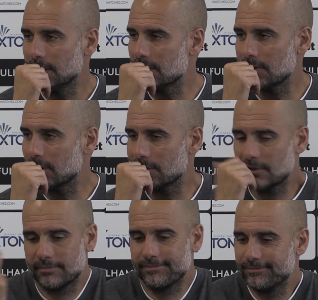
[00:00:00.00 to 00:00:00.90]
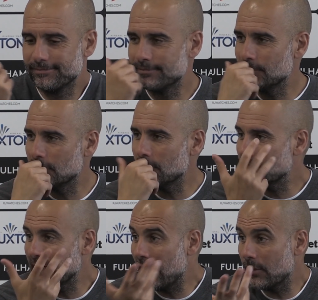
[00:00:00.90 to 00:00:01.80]
it's not, not,
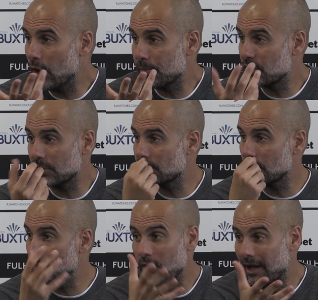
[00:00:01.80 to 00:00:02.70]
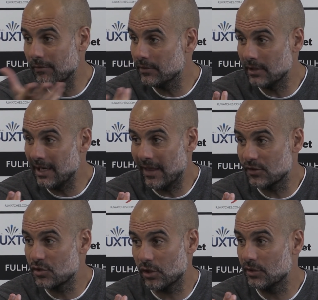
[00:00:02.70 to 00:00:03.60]
not another option. So we don't have
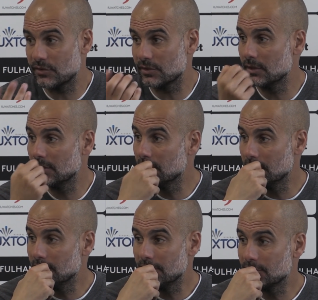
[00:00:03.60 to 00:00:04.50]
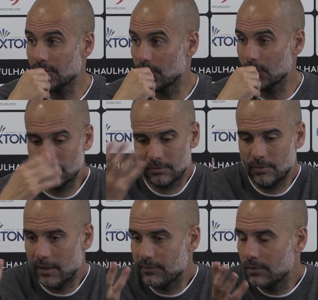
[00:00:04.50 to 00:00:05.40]
another choice. So
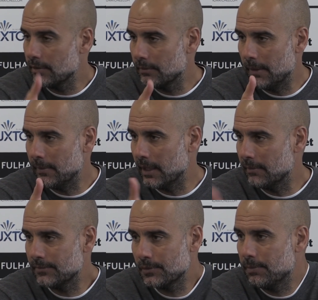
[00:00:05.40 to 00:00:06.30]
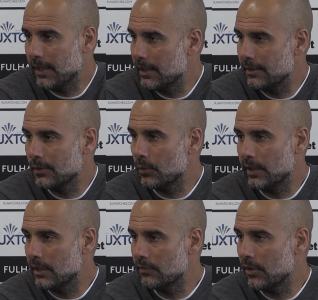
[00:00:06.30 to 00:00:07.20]
we have to, every game to play, you
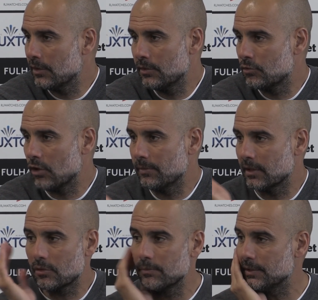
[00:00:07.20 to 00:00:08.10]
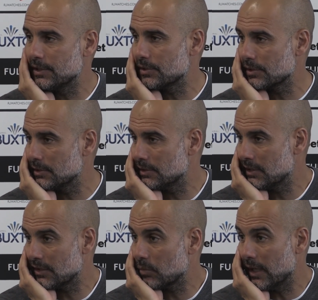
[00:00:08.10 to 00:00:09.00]
win. If not, you drop that competition. And
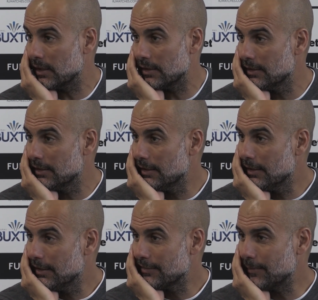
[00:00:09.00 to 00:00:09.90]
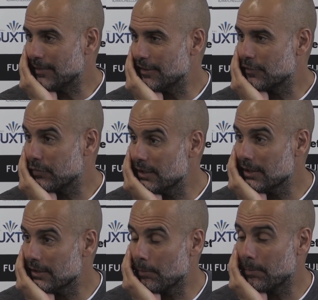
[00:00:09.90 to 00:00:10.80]
that's why sometimes
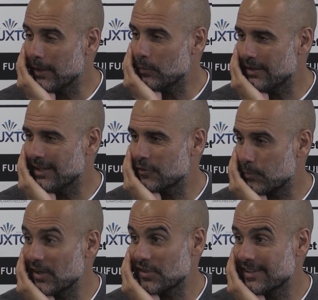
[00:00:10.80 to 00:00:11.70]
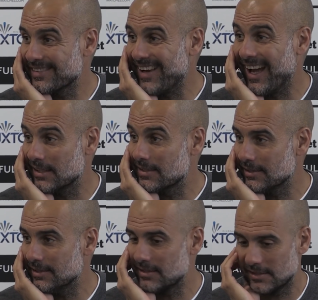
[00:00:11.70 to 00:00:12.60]
feel or play with that pressure is nice.
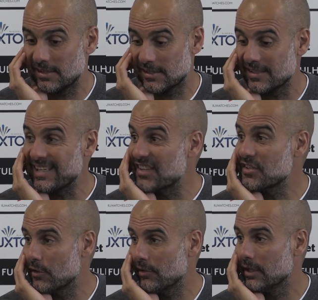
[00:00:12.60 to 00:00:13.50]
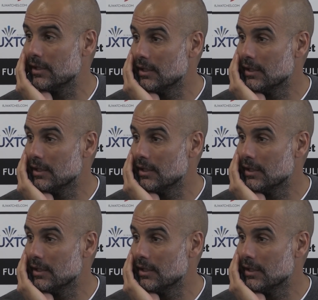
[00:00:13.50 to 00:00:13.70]
It's, it's necessary.